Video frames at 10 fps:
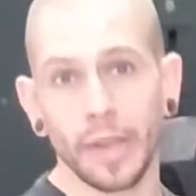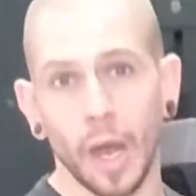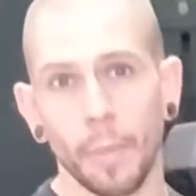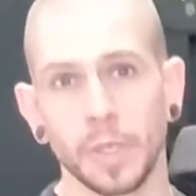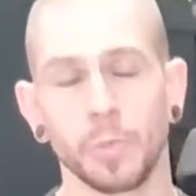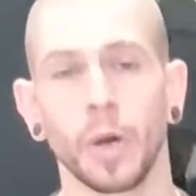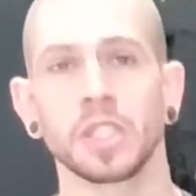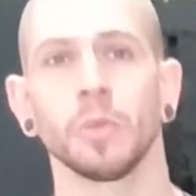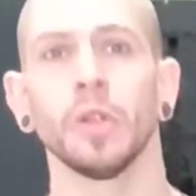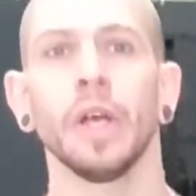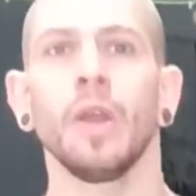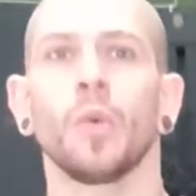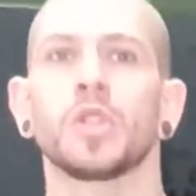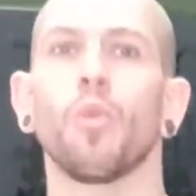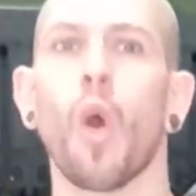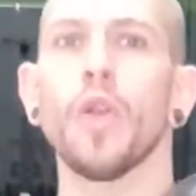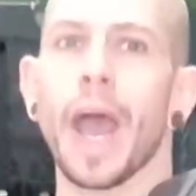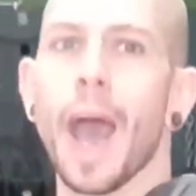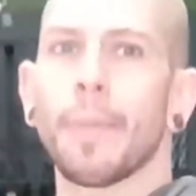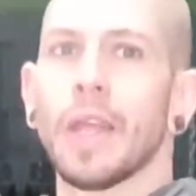it up as possible, which won't
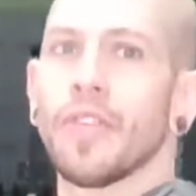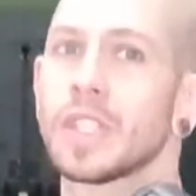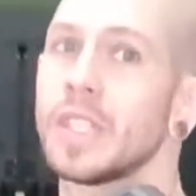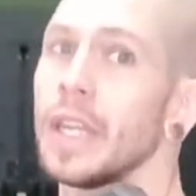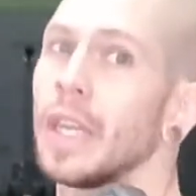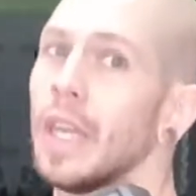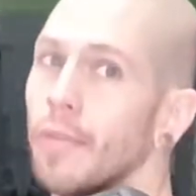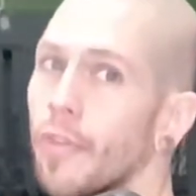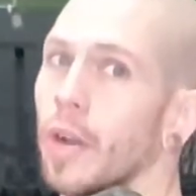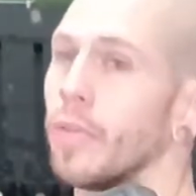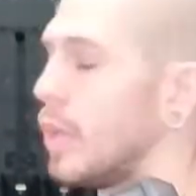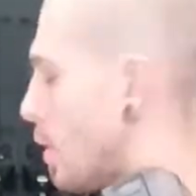happen if it's sitting in front of you.